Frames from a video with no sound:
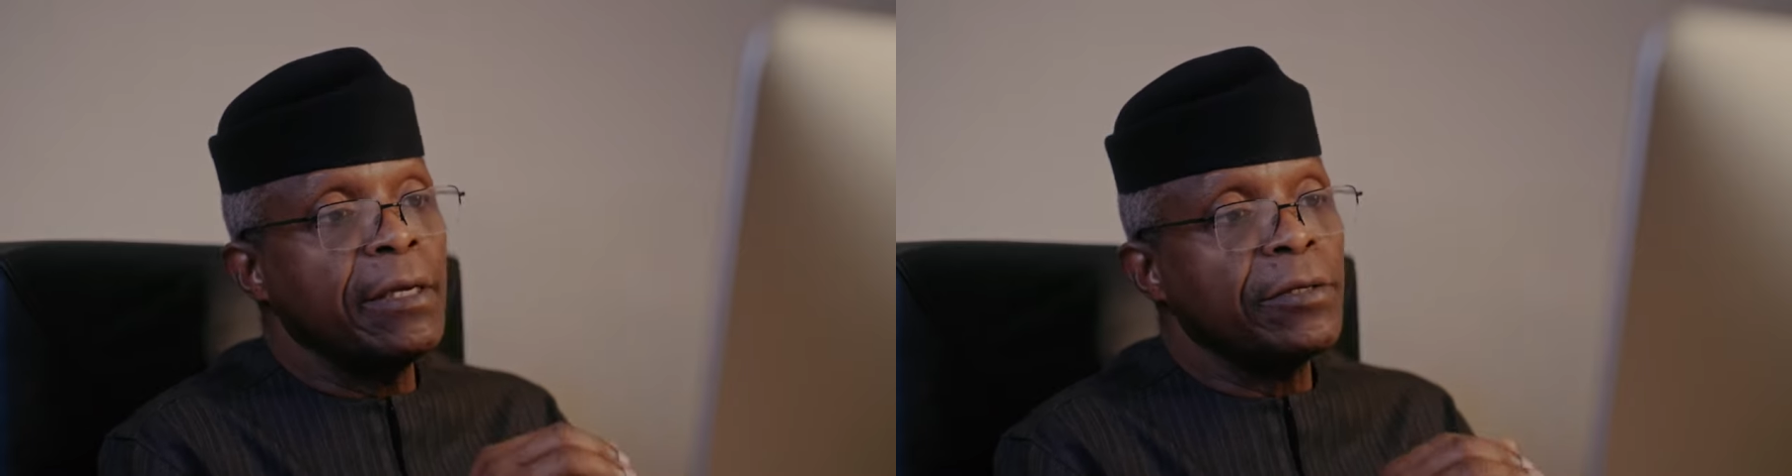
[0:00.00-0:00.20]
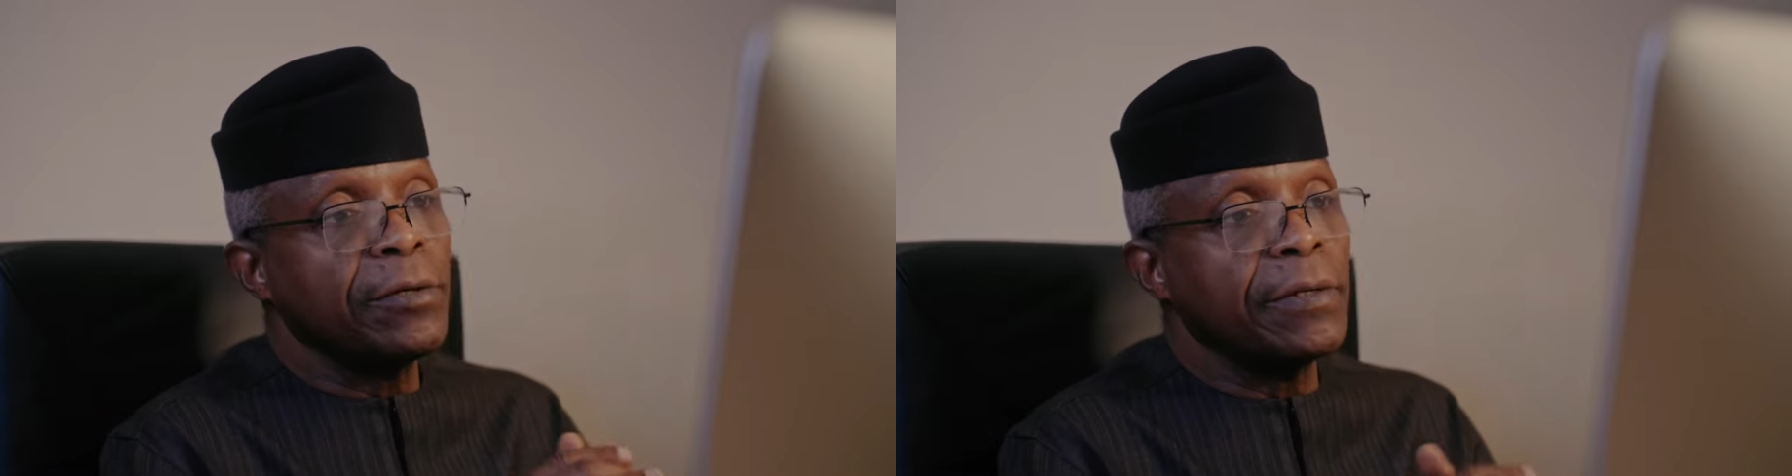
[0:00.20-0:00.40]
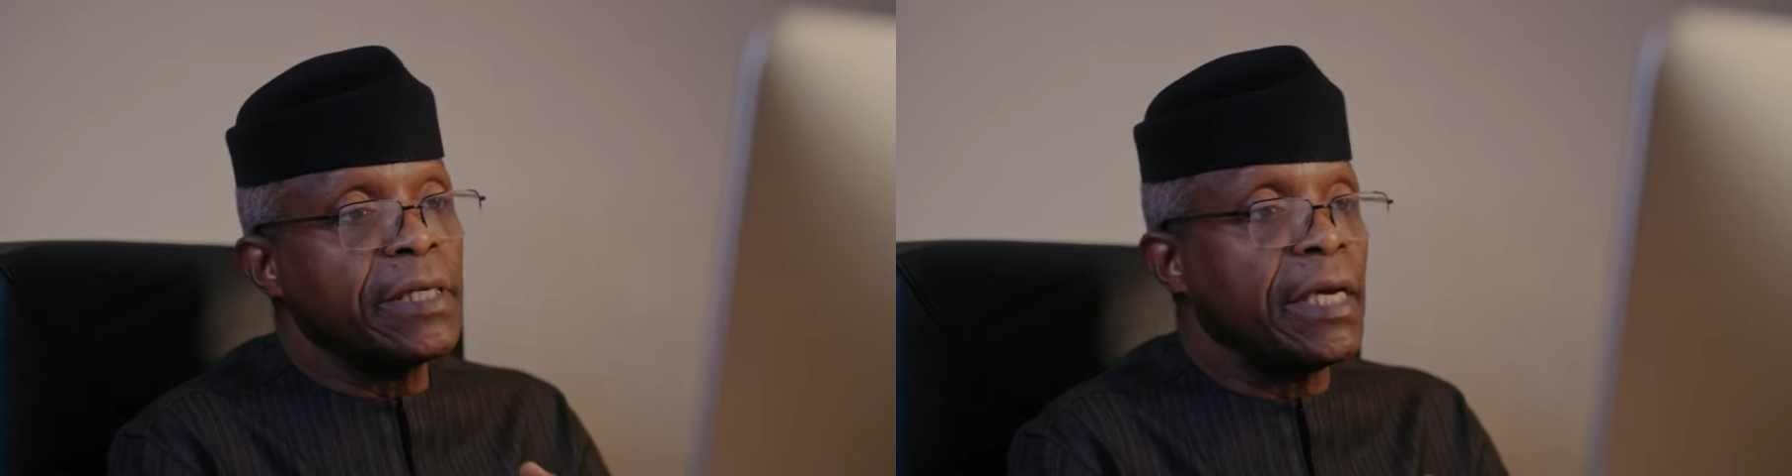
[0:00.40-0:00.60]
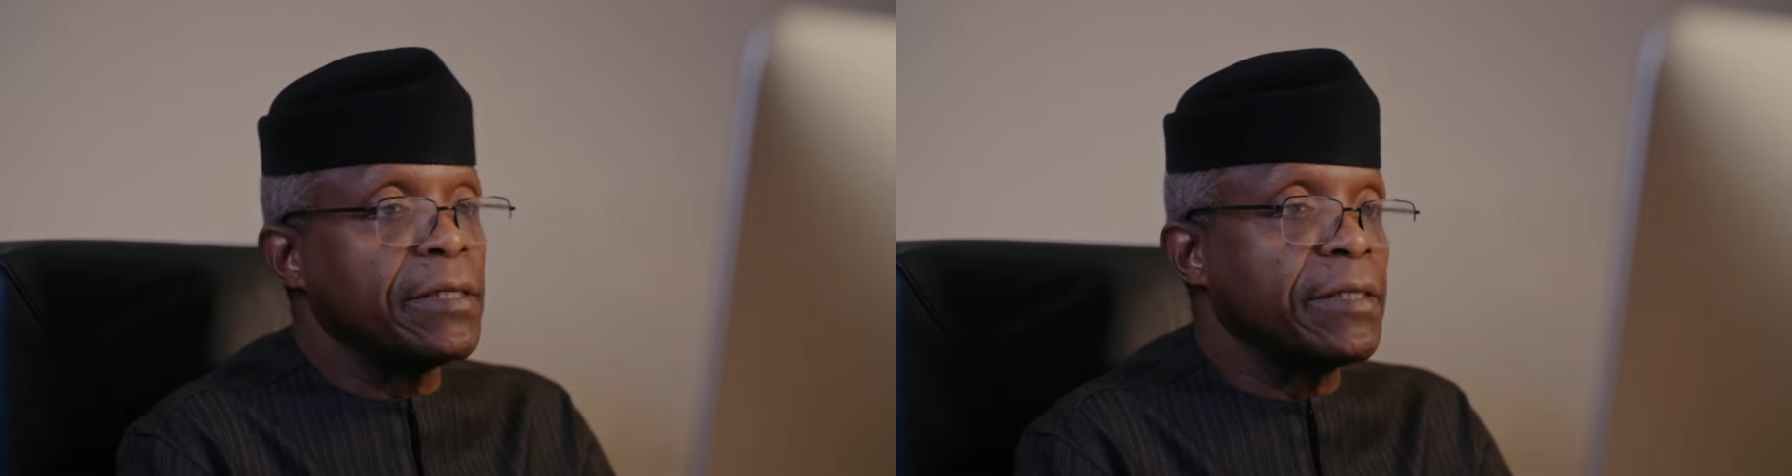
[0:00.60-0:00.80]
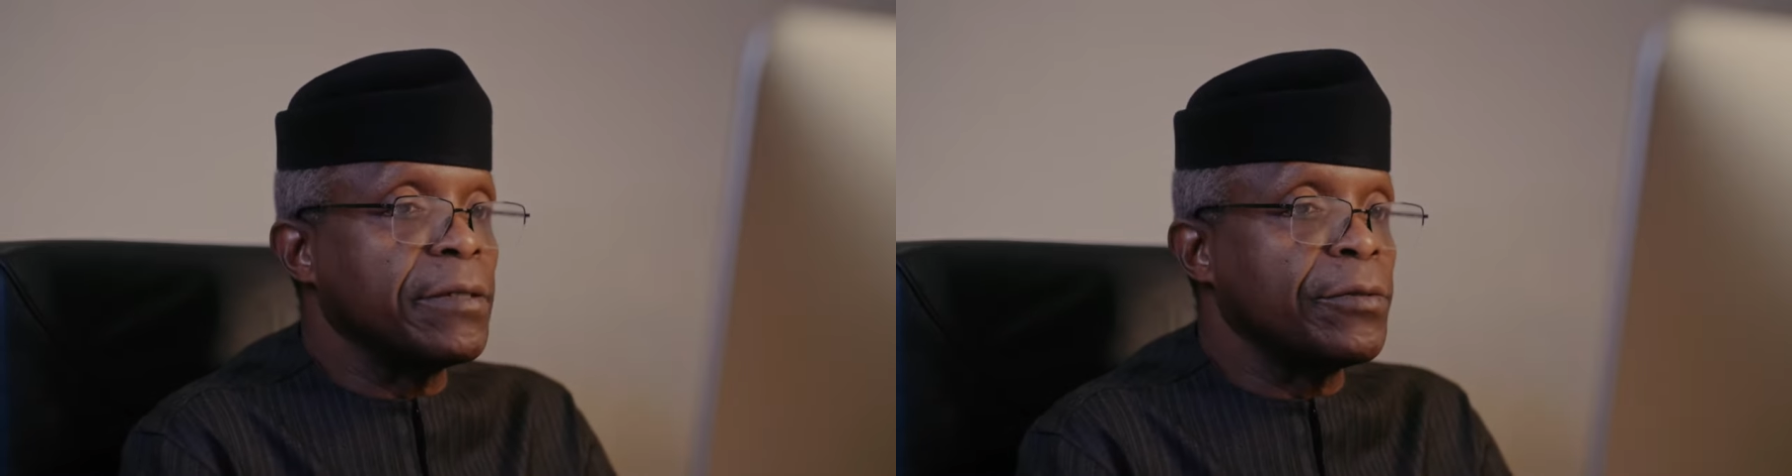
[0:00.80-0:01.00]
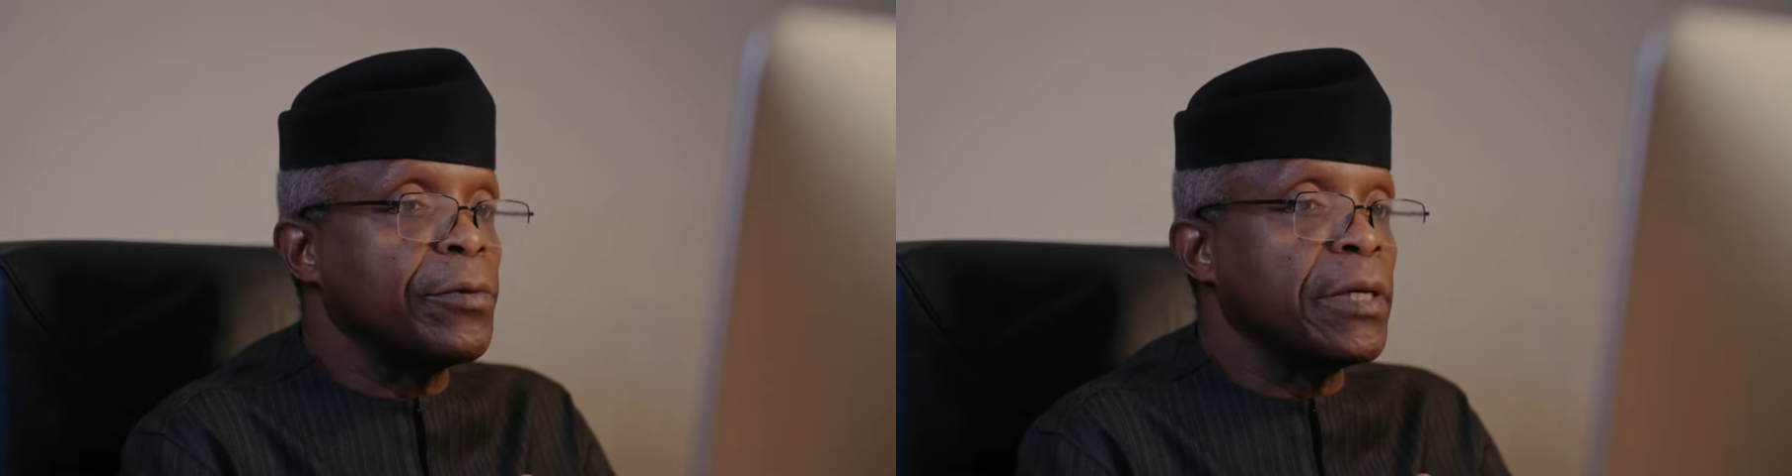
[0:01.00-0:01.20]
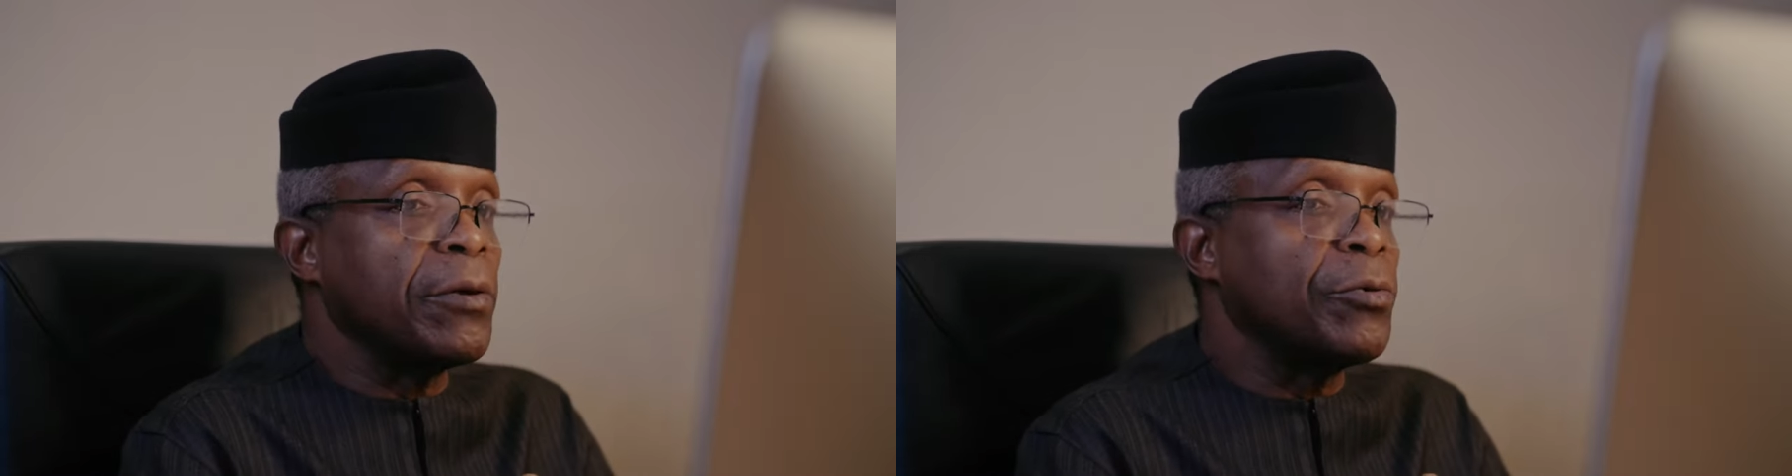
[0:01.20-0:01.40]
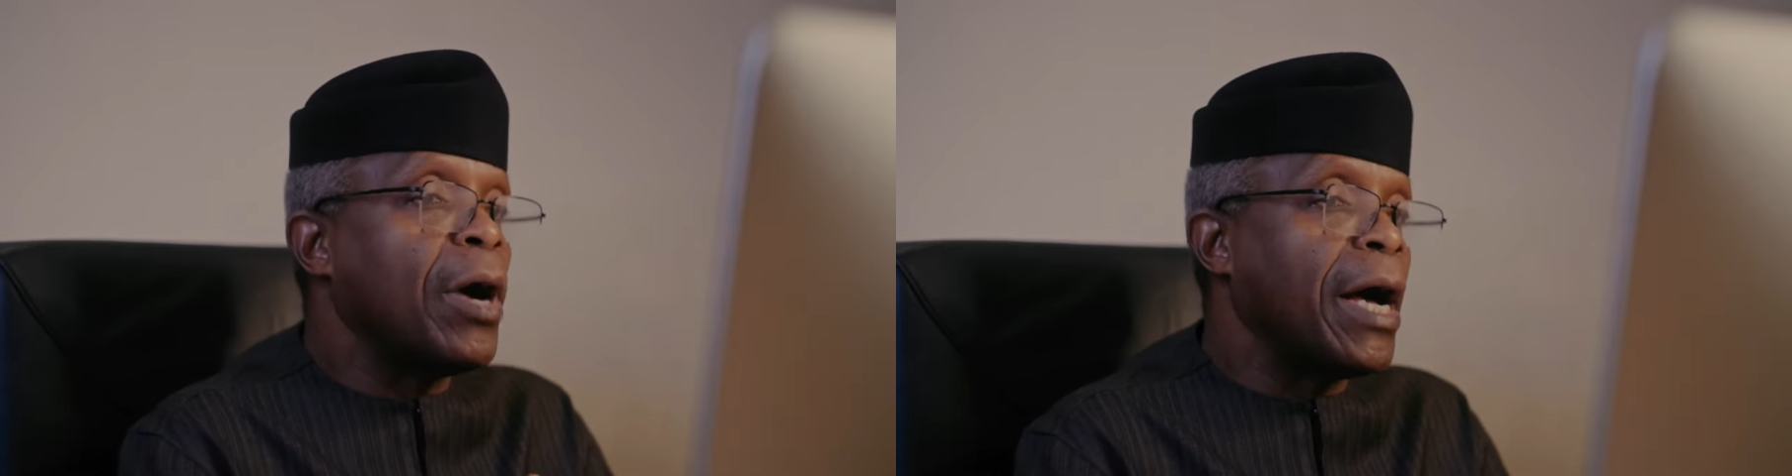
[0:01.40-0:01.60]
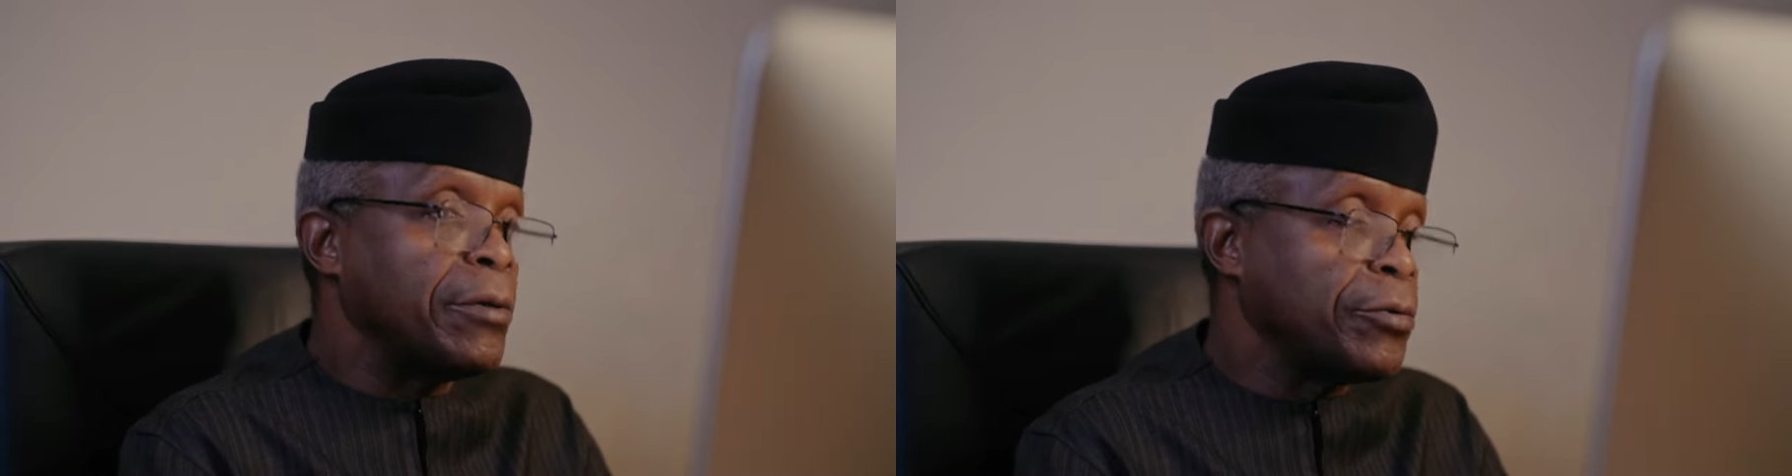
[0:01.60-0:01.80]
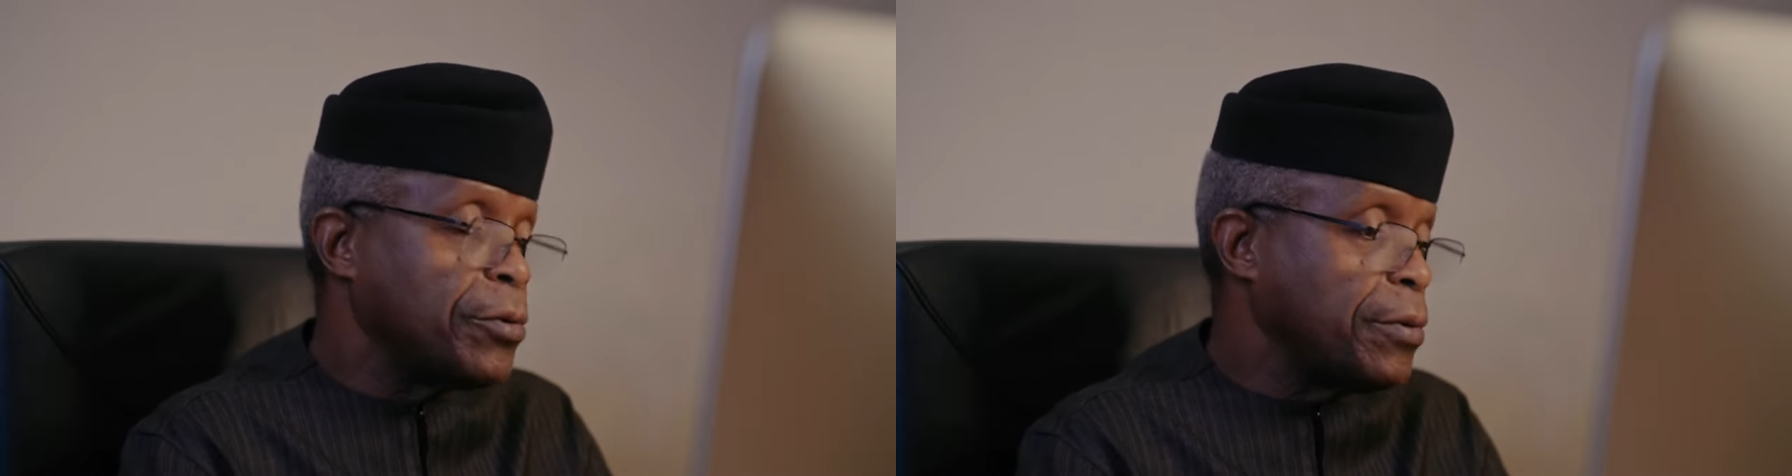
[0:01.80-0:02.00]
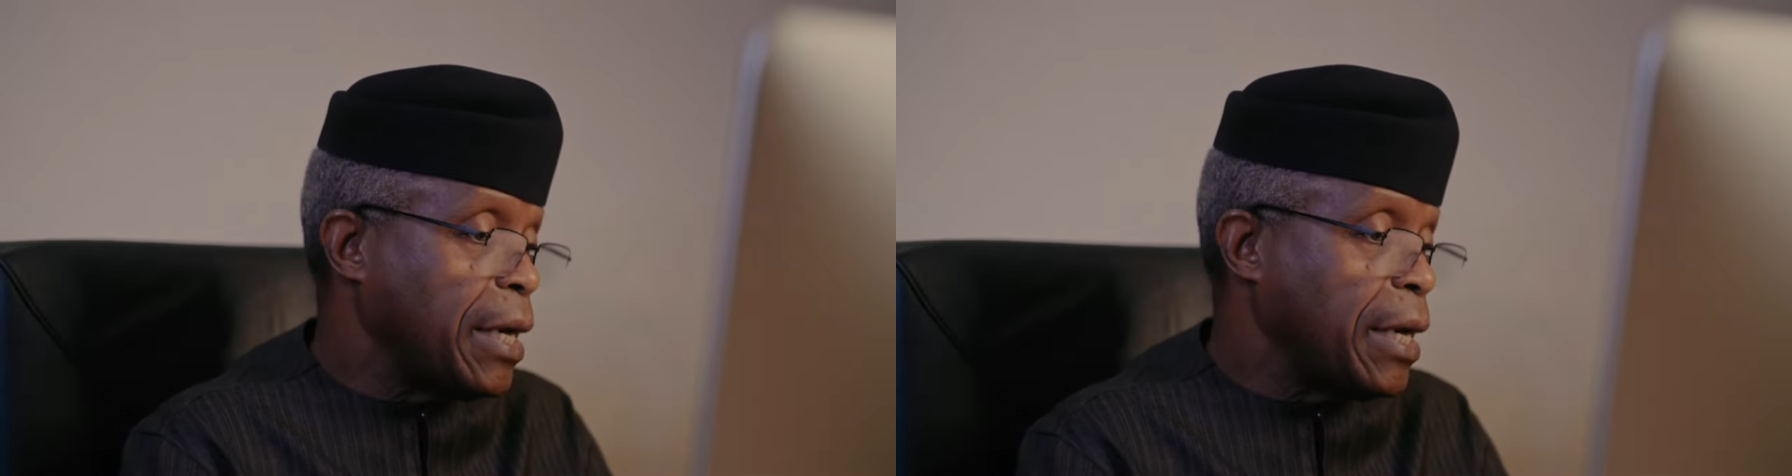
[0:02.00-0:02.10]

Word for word: such as Zungeru Hydro